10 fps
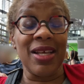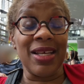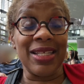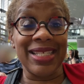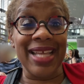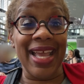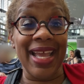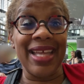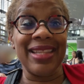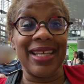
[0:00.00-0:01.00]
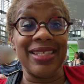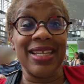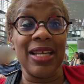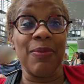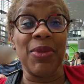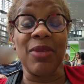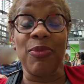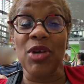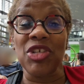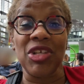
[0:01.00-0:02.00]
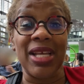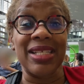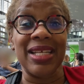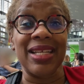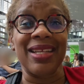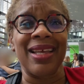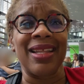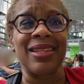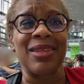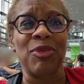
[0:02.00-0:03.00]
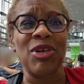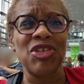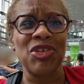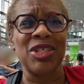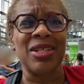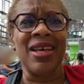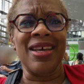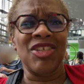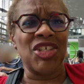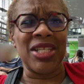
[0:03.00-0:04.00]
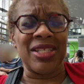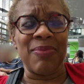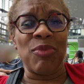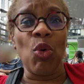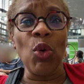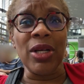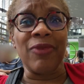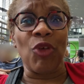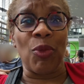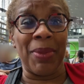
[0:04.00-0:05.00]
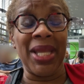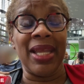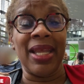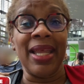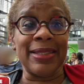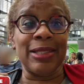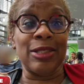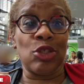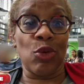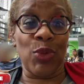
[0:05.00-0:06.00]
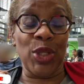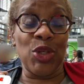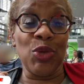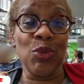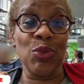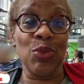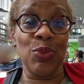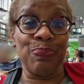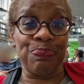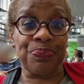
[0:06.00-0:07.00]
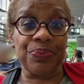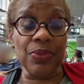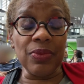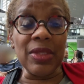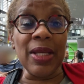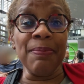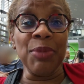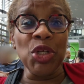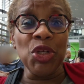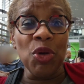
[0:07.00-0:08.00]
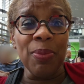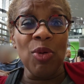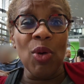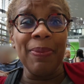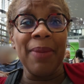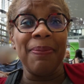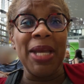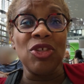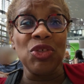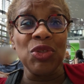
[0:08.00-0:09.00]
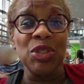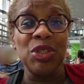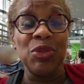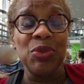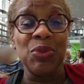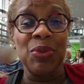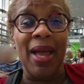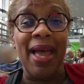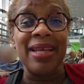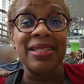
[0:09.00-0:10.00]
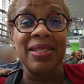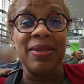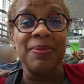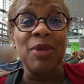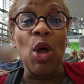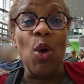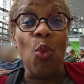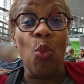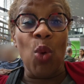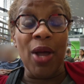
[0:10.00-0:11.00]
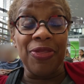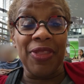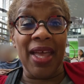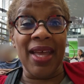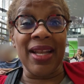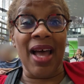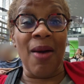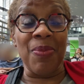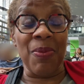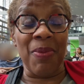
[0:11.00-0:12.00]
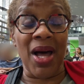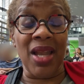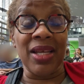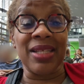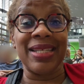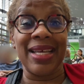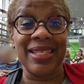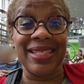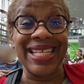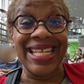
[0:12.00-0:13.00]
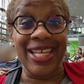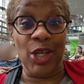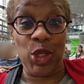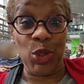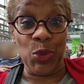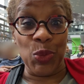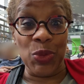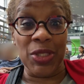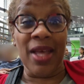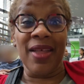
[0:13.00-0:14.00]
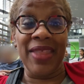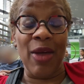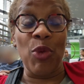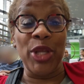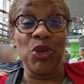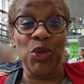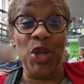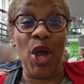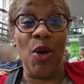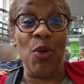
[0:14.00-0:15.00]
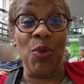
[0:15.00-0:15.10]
scan they did, but the pressure they didn't. And the pressure is just as important for me. So when you book your appointment, make sure you ask them what that ophthalmic testing includes. That way you'll know.